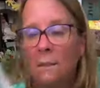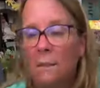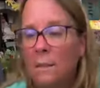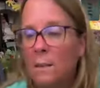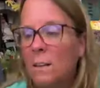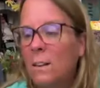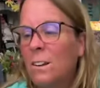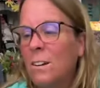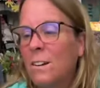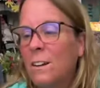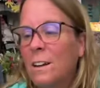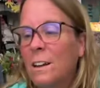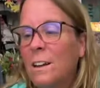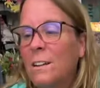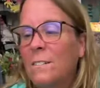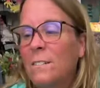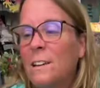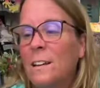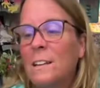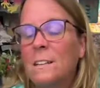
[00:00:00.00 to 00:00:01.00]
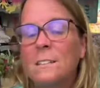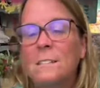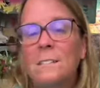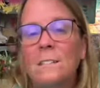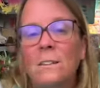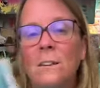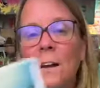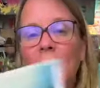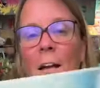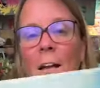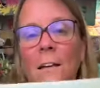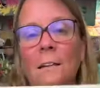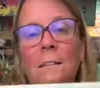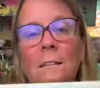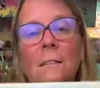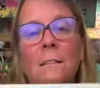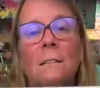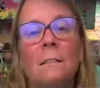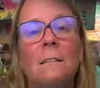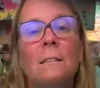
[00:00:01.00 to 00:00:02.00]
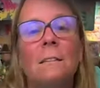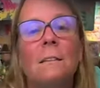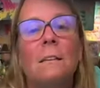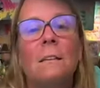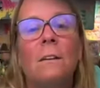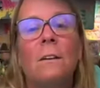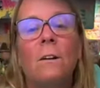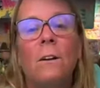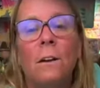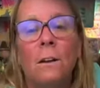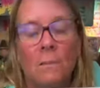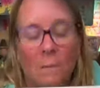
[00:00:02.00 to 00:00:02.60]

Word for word: Look at her earrings, you guys. Look at